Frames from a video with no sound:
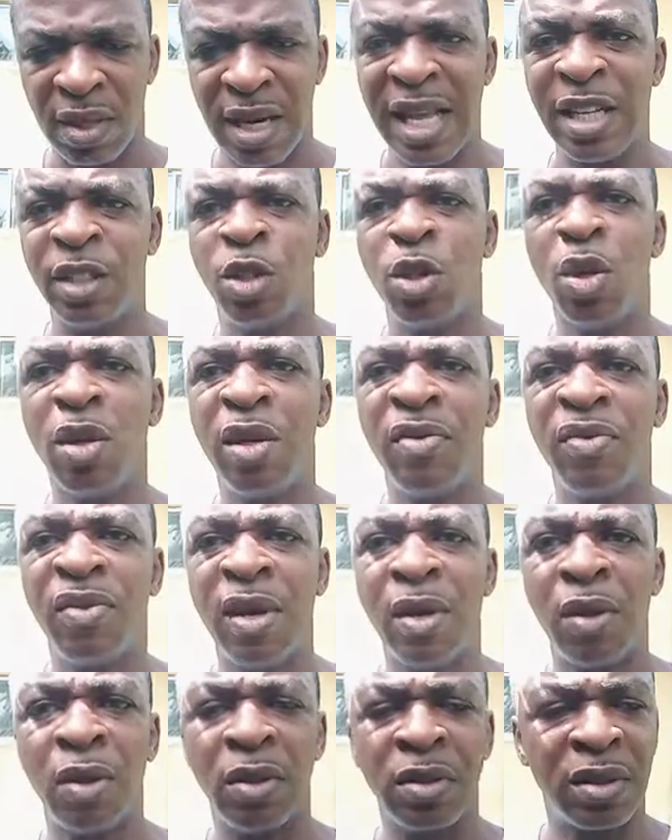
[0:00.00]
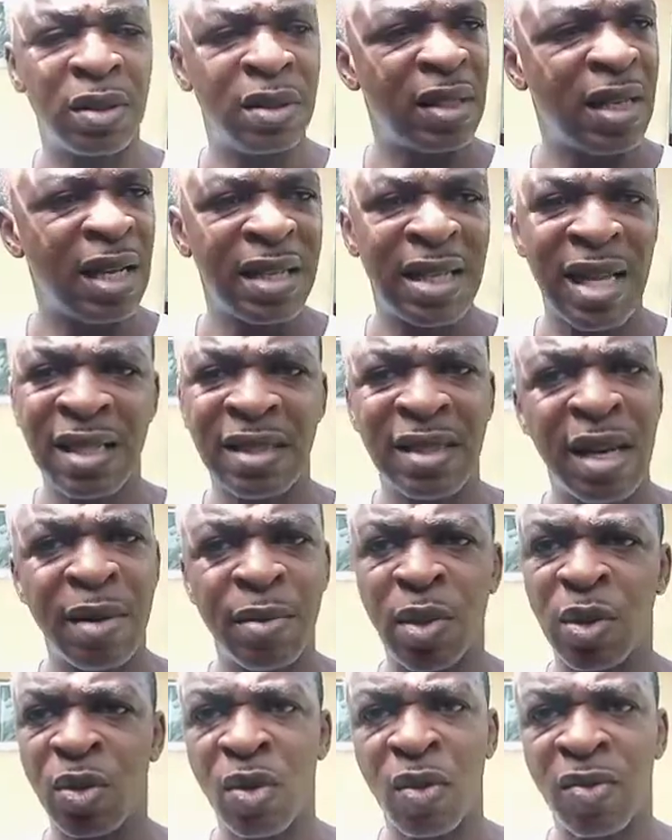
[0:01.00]
like jolly fellows. That time
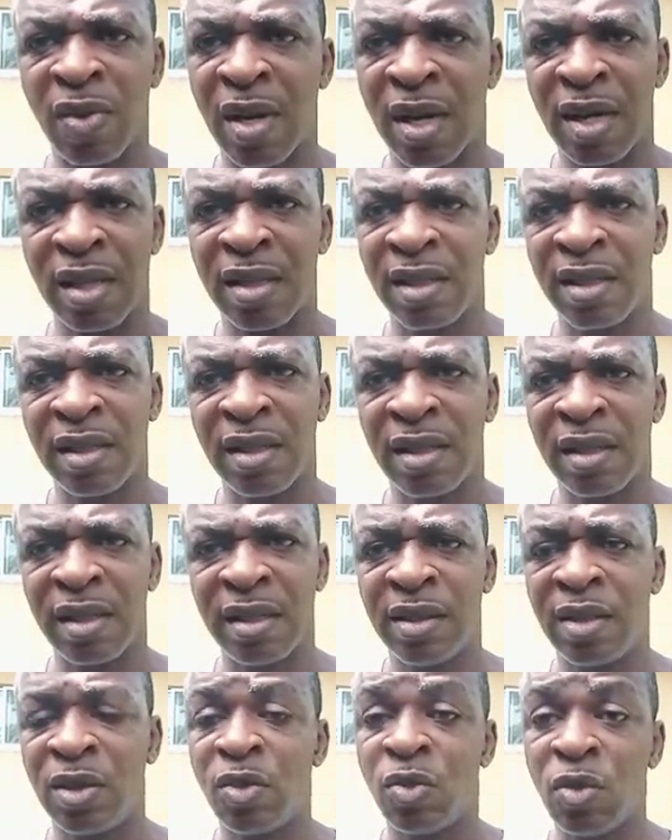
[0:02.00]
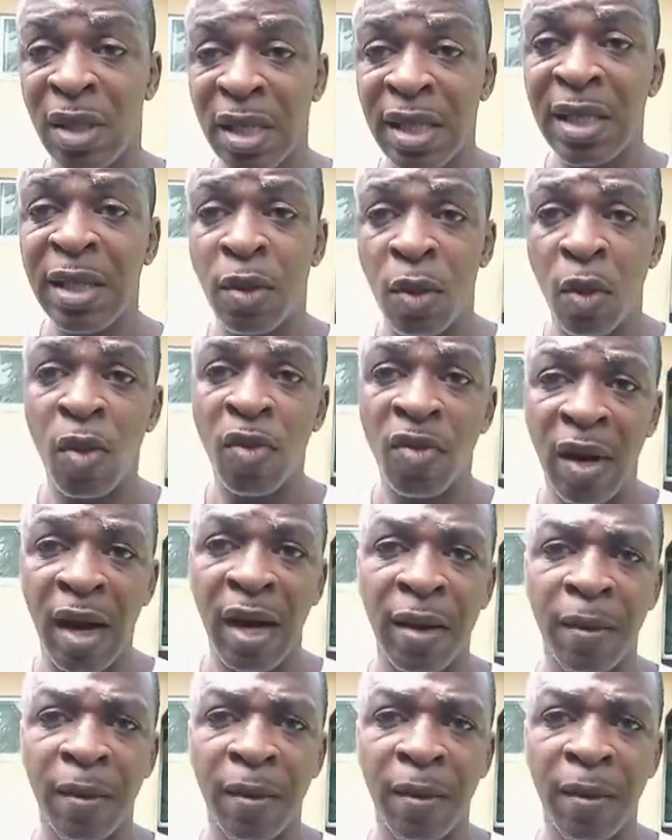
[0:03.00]
is over. It's really over.